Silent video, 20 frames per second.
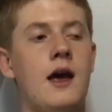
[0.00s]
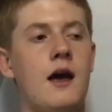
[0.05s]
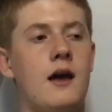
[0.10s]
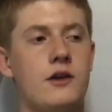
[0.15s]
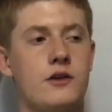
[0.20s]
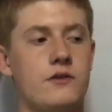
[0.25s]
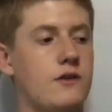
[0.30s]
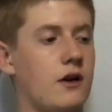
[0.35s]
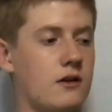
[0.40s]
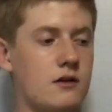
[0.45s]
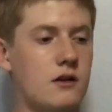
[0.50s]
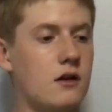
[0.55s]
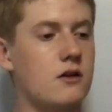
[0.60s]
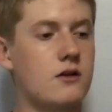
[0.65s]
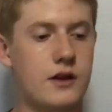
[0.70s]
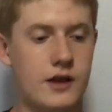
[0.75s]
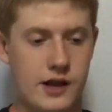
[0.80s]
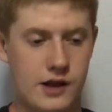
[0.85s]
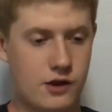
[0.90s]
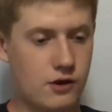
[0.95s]
You've got
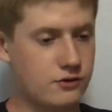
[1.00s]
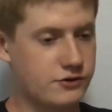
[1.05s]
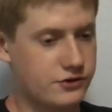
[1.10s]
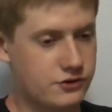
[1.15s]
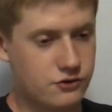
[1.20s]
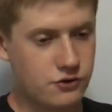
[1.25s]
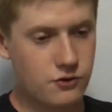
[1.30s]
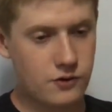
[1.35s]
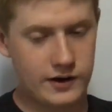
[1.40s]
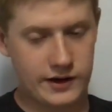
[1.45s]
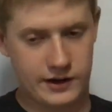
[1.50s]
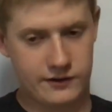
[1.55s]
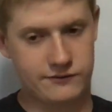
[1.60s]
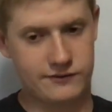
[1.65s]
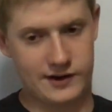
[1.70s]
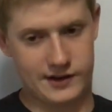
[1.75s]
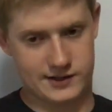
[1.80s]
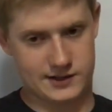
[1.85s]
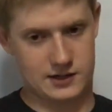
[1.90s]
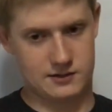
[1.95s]
Clark, he goes through and he
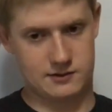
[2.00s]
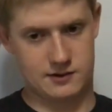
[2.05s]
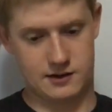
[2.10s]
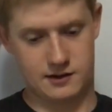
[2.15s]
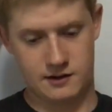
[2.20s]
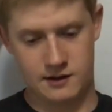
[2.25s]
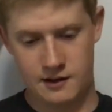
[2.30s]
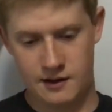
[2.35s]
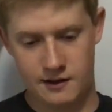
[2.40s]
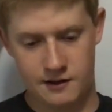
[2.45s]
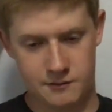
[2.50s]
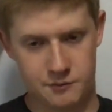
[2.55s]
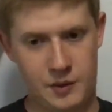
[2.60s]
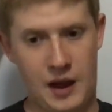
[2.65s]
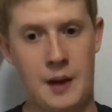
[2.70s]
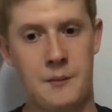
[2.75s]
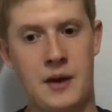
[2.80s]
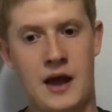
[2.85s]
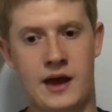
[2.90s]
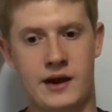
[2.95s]
finds out that
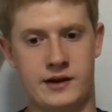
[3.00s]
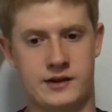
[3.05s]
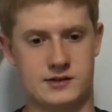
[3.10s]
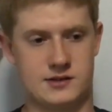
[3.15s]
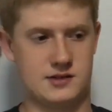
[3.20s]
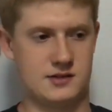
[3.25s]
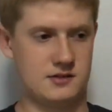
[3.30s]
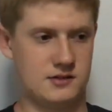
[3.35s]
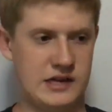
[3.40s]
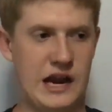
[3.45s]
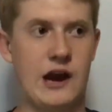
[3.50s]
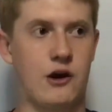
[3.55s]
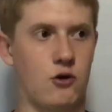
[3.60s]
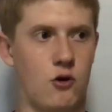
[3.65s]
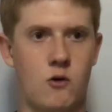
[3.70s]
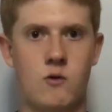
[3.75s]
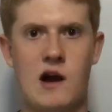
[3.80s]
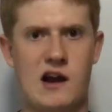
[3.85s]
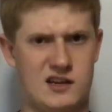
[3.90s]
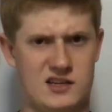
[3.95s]
Batman is
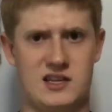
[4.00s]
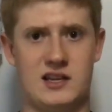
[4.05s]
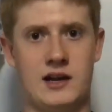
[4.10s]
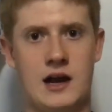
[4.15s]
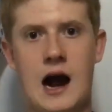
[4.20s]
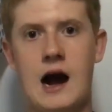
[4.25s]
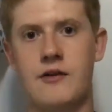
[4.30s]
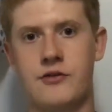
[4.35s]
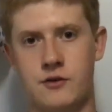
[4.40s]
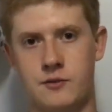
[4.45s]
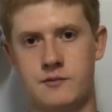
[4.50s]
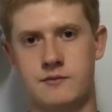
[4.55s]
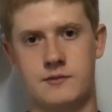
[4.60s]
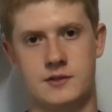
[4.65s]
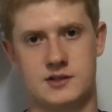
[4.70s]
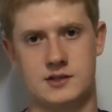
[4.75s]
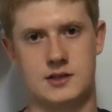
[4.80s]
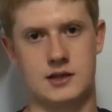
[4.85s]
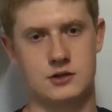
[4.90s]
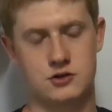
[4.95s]
terrorizing Gotham,
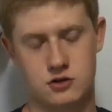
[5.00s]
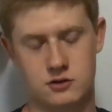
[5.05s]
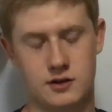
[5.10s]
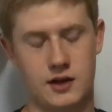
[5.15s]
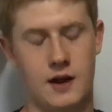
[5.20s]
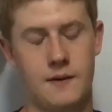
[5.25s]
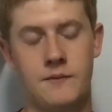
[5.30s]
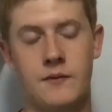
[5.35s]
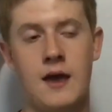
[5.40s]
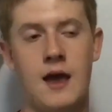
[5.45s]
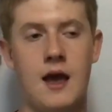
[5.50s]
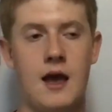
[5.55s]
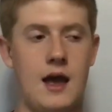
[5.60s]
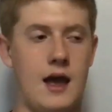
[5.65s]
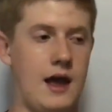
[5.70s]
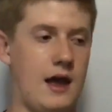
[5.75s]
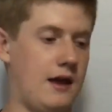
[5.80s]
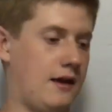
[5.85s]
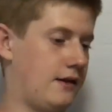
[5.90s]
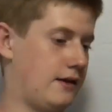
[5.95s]
essentially.
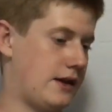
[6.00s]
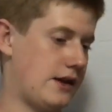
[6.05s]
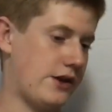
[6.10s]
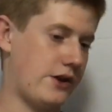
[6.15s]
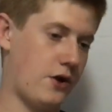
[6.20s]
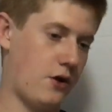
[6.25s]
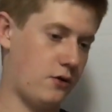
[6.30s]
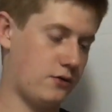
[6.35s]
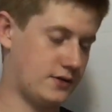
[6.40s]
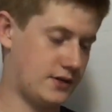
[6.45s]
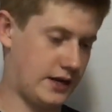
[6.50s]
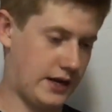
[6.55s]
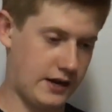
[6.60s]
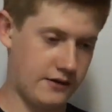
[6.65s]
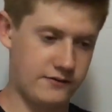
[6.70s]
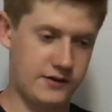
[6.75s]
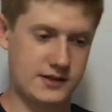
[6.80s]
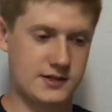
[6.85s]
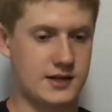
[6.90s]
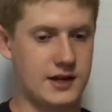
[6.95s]
And he goes and he
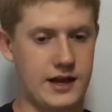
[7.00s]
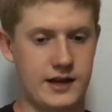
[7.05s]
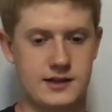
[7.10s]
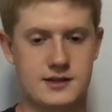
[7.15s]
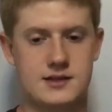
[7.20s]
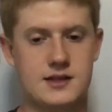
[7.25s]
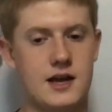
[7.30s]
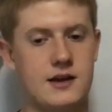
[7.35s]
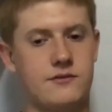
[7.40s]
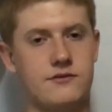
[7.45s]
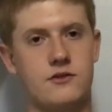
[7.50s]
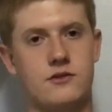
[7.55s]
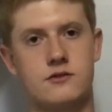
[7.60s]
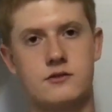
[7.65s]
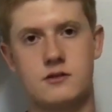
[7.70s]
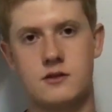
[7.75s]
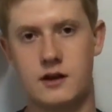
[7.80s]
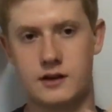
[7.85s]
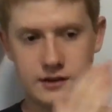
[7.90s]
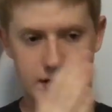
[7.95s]
investigates that
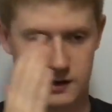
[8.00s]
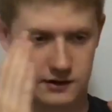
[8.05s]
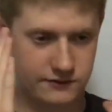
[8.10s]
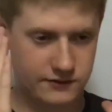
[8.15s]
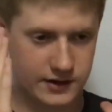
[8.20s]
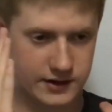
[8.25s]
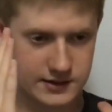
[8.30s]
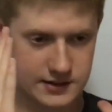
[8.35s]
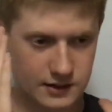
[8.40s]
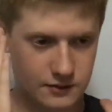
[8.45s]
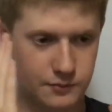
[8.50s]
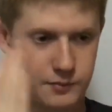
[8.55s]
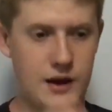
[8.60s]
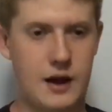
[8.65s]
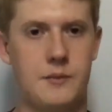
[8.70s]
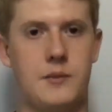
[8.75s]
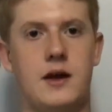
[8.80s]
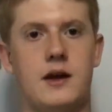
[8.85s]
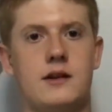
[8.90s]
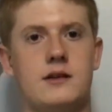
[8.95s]
further, and then he finds out
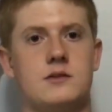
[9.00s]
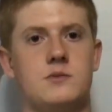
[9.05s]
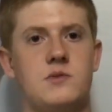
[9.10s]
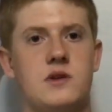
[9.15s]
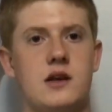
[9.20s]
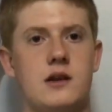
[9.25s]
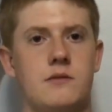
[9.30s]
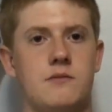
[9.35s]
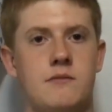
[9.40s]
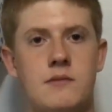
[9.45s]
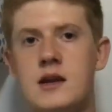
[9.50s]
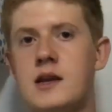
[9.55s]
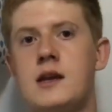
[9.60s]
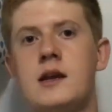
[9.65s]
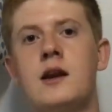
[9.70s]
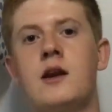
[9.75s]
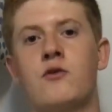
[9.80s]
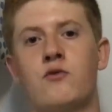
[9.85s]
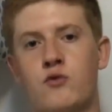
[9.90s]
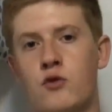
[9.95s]
Batman is being mean
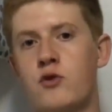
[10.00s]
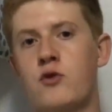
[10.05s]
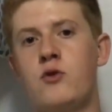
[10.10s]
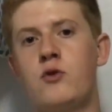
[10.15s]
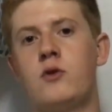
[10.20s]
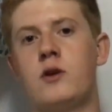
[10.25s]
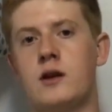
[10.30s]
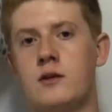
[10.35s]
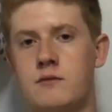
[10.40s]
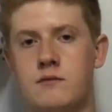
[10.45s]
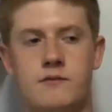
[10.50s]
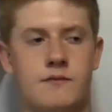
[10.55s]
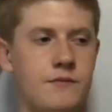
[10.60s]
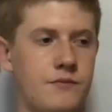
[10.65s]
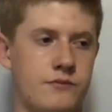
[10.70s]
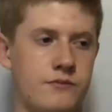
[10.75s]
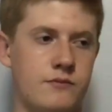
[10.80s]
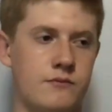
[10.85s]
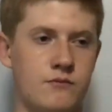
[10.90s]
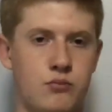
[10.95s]
and rude and
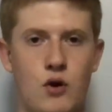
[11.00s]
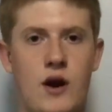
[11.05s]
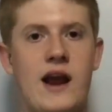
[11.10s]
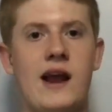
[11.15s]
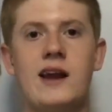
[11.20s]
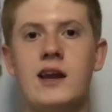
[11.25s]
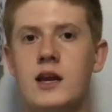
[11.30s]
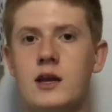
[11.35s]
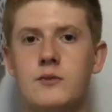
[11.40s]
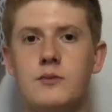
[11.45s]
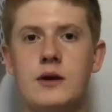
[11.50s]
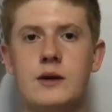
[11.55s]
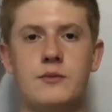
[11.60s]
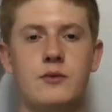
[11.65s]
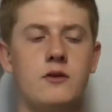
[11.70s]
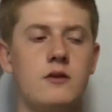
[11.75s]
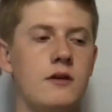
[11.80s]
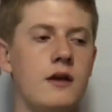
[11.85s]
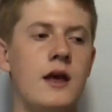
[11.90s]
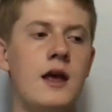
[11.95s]
branding
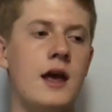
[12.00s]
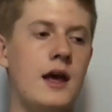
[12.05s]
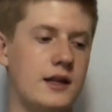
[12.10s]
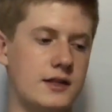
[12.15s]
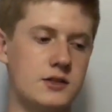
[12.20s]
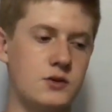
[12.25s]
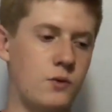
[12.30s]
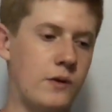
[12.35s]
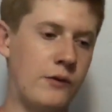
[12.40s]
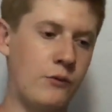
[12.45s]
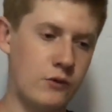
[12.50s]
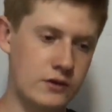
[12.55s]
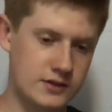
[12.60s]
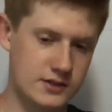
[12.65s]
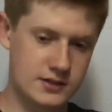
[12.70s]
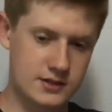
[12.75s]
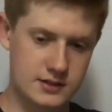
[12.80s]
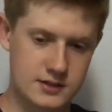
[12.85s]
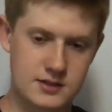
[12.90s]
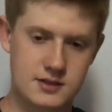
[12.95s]
people. So he wants
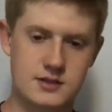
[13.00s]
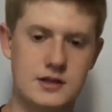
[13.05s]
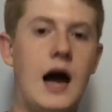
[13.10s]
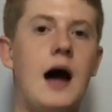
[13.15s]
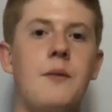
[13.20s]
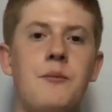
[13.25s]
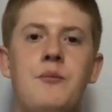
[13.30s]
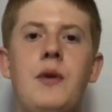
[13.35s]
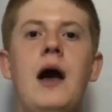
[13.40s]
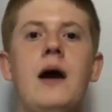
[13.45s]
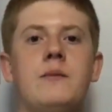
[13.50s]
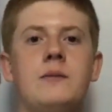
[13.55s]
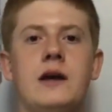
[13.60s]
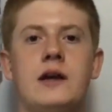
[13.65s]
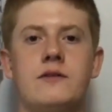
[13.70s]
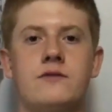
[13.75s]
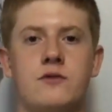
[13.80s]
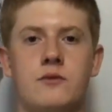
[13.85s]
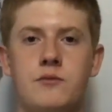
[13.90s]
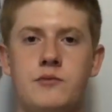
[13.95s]
to stop
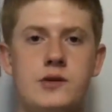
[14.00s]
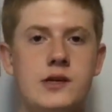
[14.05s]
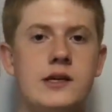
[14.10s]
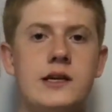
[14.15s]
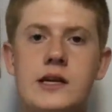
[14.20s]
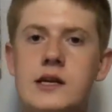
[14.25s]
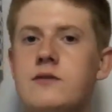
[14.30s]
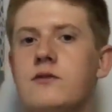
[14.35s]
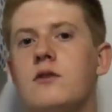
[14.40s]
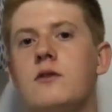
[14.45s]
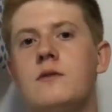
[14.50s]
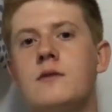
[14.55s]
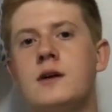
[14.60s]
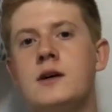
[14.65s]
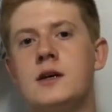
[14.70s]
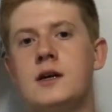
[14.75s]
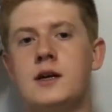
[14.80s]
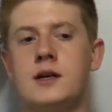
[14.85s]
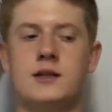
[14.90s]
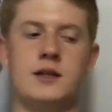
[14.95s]
Batman from being evil.
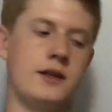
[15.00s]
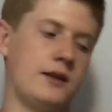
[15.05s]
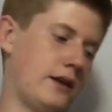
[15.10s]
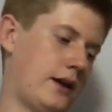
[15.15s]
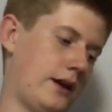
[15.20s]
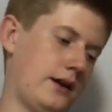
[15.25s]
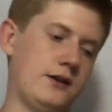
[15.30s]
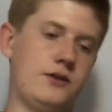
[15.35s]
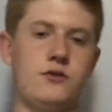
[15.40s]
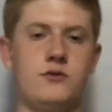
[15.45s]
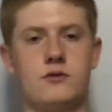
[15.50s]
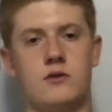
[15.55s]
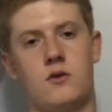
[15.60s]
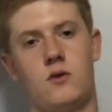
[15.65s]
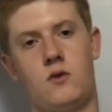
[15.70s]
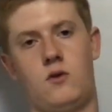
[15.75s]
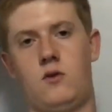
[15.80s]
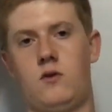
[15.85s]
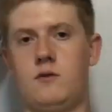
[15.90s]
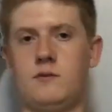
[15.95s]
And then they do the
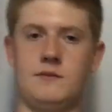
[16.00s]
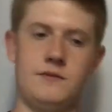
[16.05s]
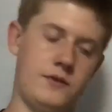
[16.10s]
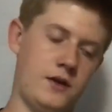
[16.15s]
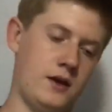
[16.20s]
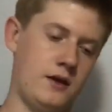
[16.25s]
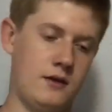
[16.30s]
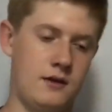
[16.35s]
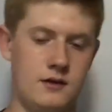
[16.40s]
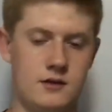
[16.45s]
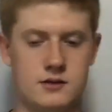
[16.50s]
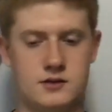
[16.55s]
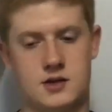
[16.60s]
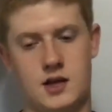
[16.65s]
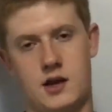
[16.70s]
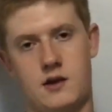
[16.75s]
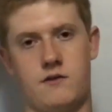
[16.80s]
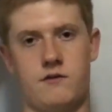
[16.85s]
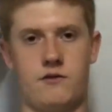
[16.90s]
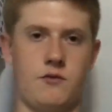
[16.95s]
whole
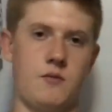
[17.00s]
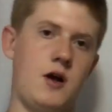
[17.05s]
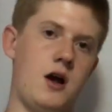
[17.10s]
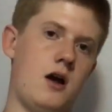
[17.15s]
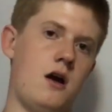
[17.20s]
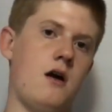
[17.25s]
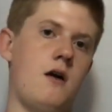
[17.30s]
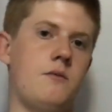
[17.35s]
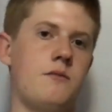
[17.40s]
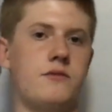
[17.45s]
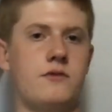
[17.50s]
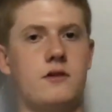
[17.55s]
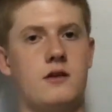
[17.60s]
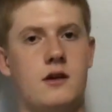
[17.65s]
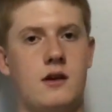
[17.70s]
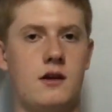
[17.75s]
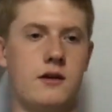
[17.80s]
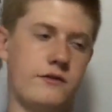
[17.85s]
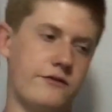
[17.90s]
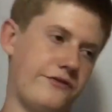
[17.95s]
save your mom
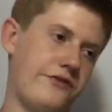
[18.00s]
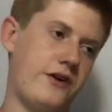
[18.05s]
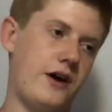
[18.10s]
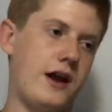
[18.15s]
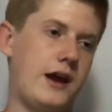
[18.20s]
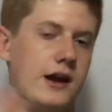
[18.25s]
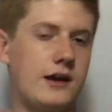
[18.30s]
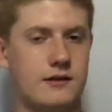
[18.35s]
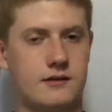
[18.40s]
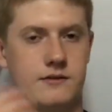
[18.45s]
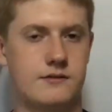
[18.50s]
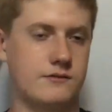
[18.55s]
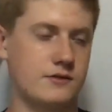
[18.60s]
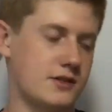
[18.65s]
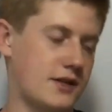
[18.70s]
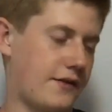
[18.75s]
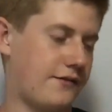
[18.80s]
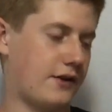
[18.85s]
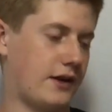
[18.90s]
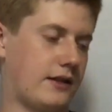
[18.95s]
thing and fight and
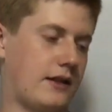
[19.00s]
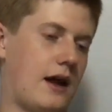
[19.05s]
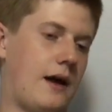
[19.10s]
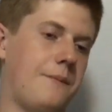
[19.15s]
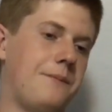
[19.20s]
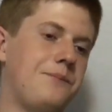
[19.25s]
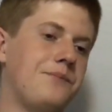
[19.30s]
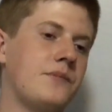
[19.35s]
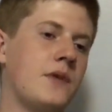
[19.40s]
stuff like that.